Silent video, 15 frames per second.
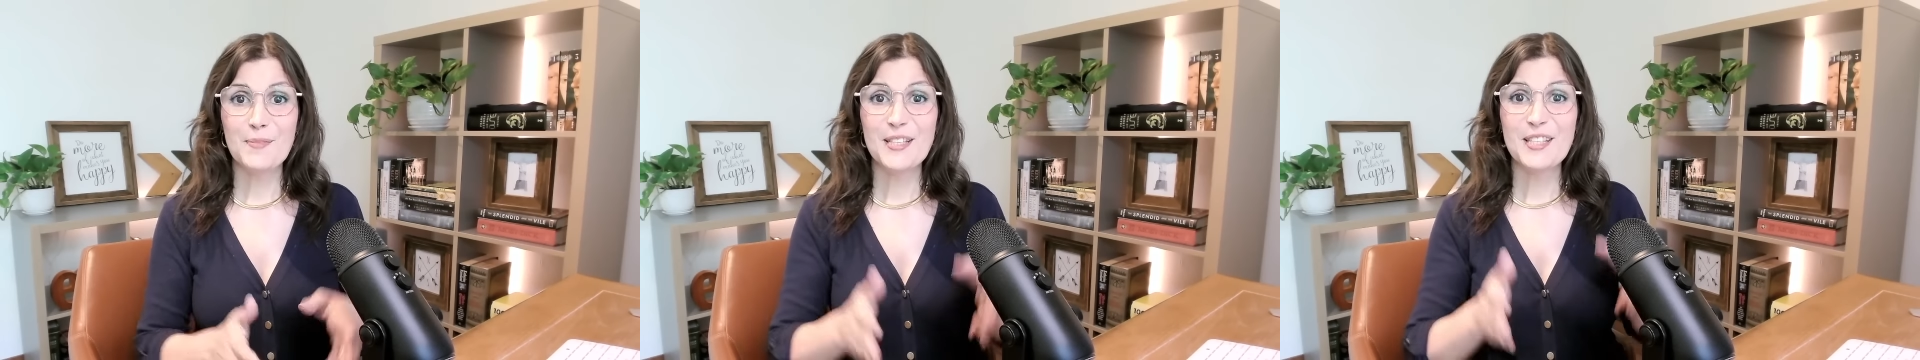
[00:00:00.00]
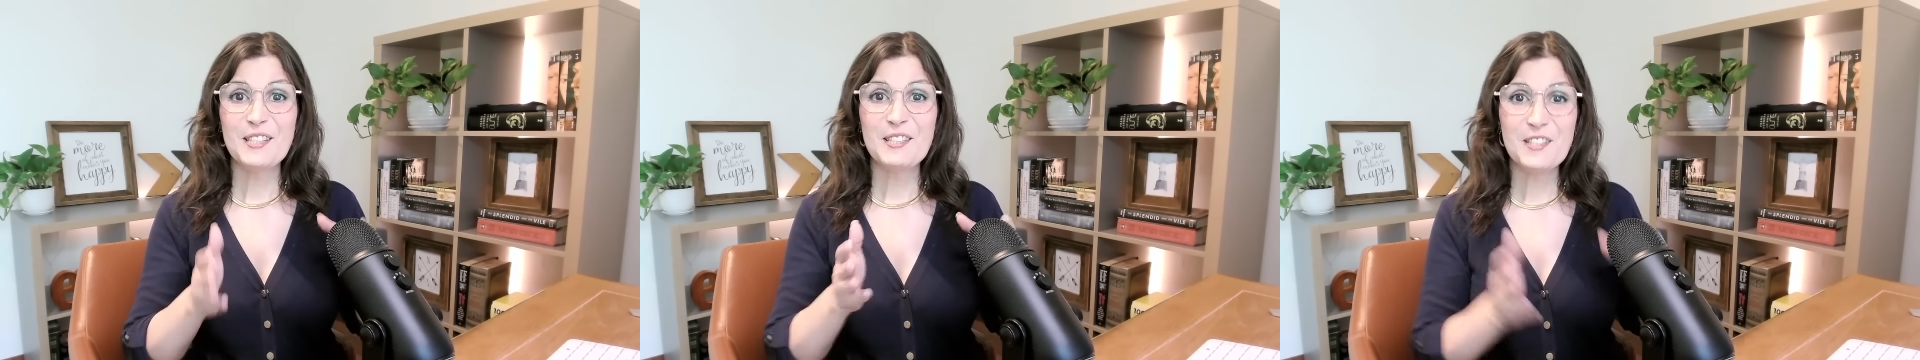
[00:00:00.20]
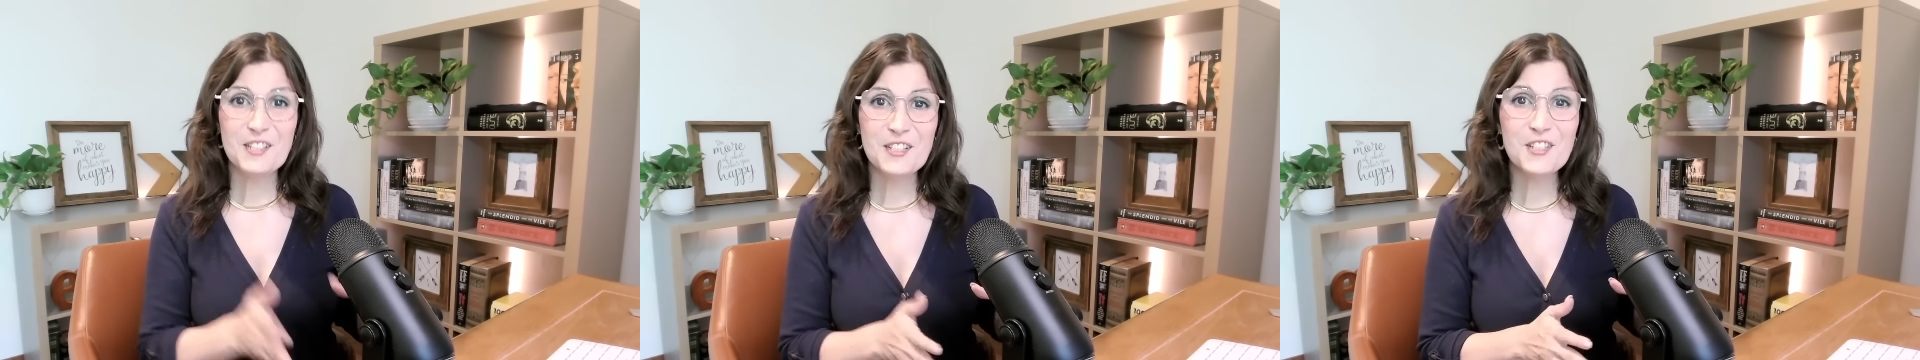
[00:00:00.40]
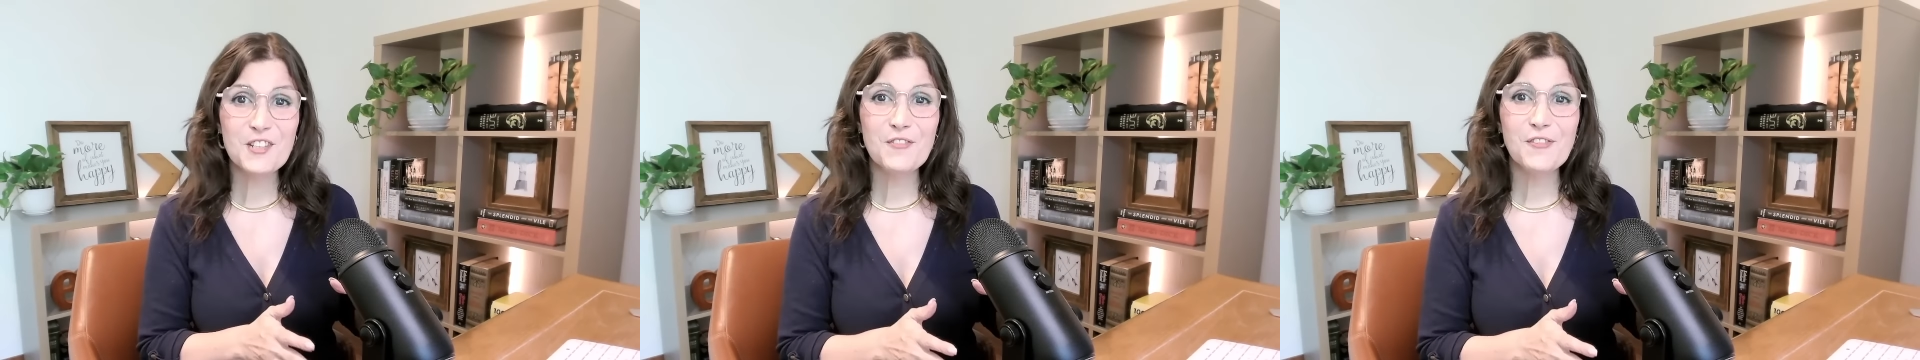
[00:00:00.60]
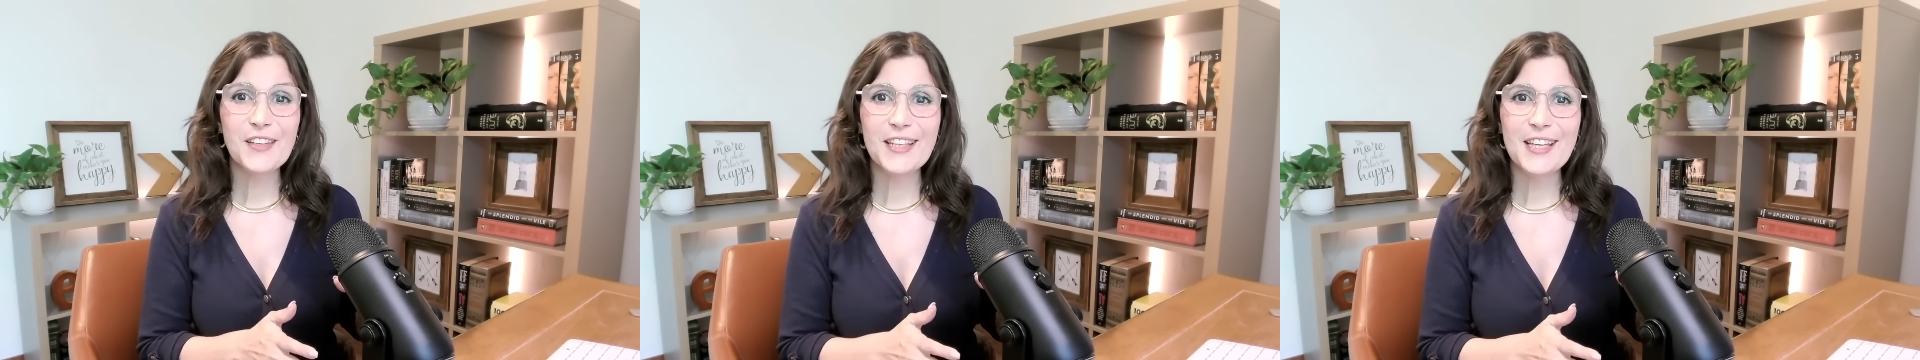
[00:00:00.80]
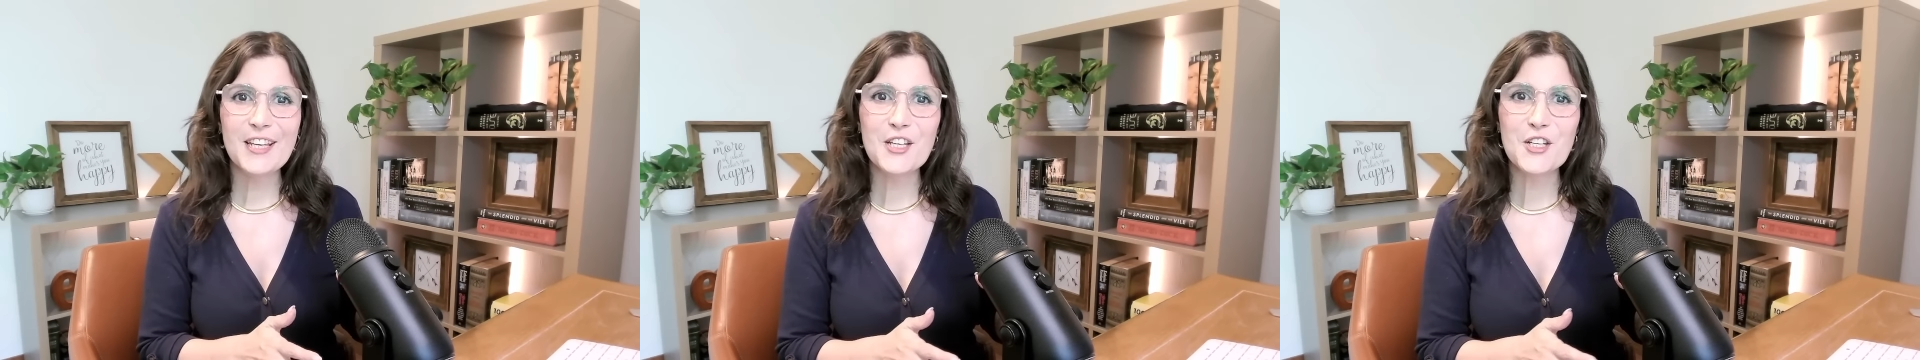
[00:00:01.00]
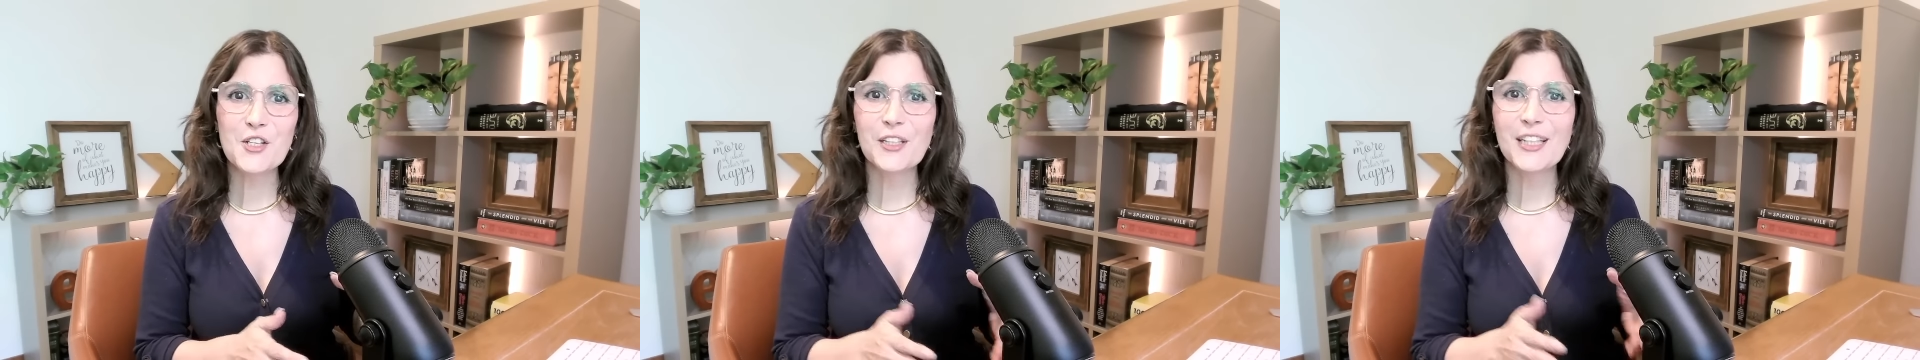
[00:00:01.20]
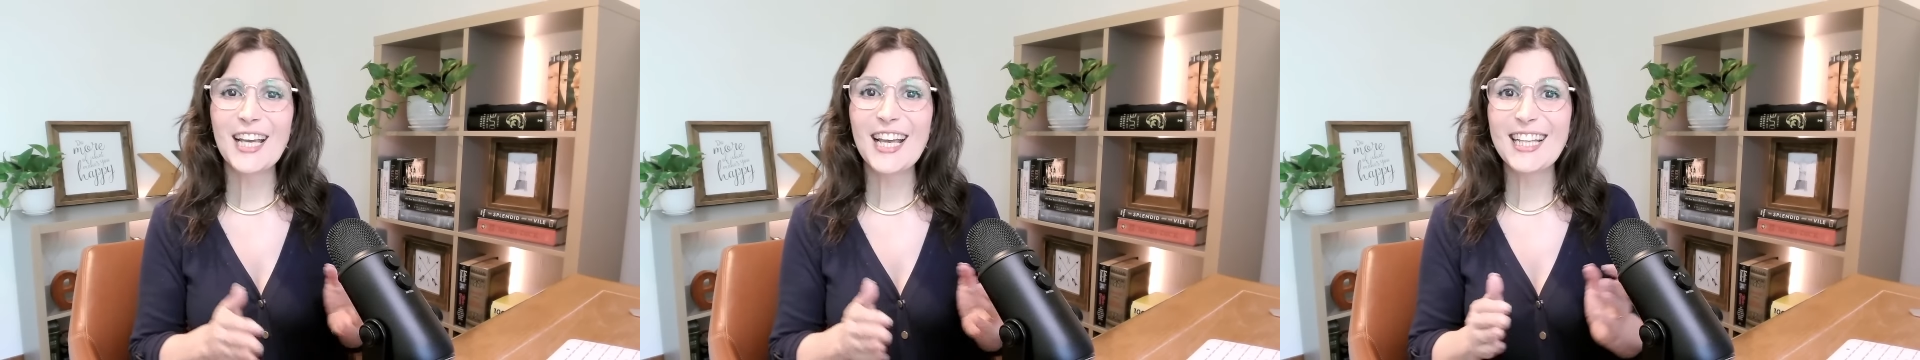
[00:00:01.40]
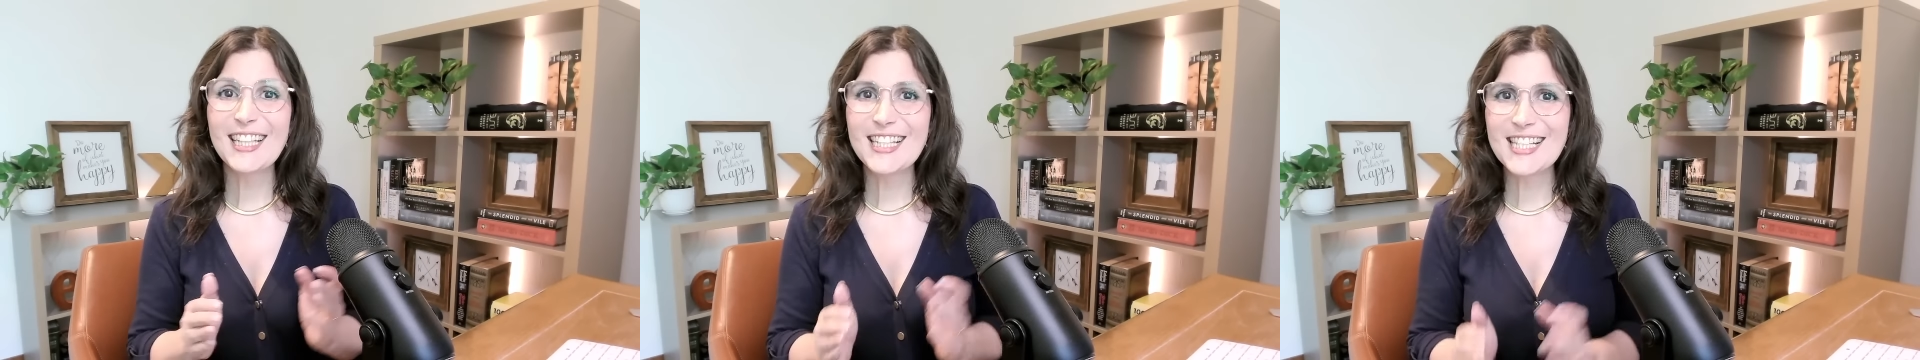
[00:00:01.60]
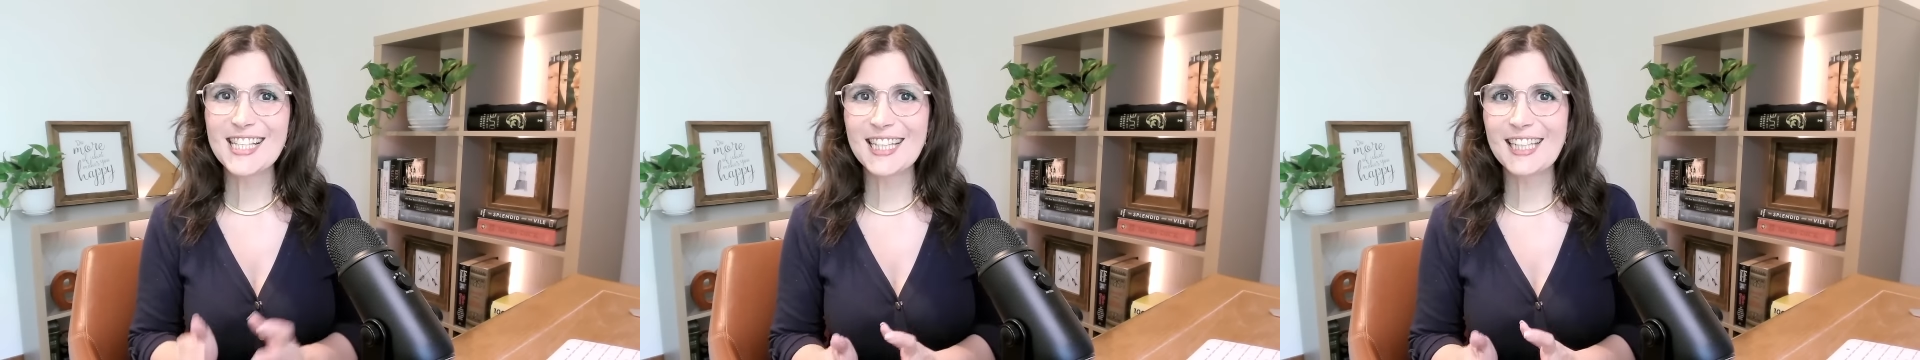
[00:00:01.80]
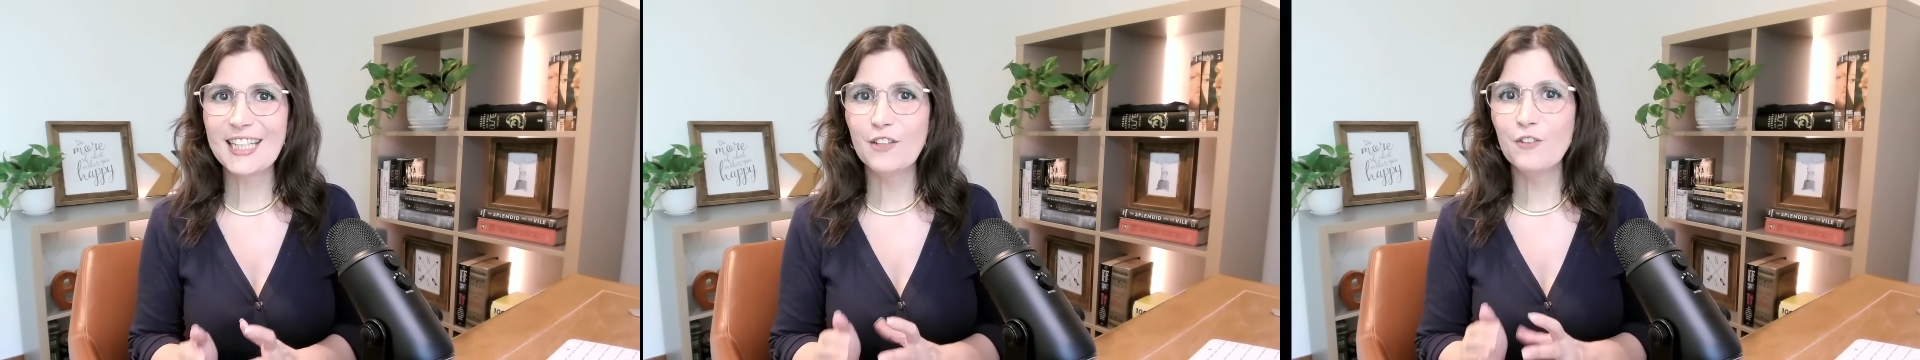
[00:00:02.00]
certification and skill